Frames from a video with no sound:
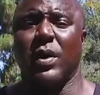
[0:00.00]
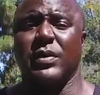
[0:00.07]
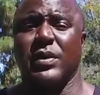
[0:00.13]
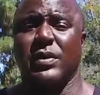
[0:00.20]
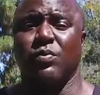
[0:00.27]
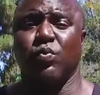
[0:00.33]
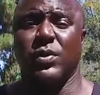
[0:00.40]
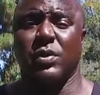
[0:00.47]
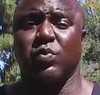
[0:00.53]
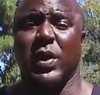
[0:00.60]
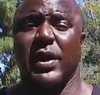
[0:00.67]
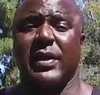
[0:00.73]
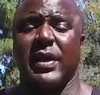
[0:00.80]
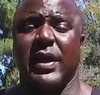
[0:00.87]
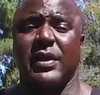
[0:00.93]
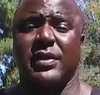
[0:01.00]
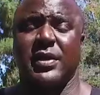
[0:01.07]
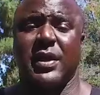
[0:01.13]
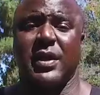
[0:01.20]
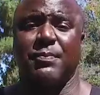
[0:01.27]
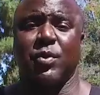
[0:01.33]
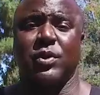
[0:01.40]
this this white guy's
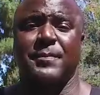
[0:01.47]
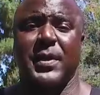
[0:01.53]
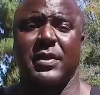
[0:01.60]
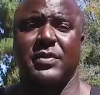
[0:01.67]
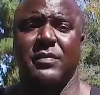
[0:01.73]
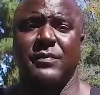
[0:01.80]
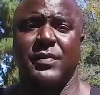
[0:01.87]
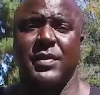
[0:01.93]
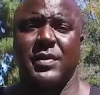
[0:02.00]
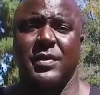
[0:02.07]
uh, perspective.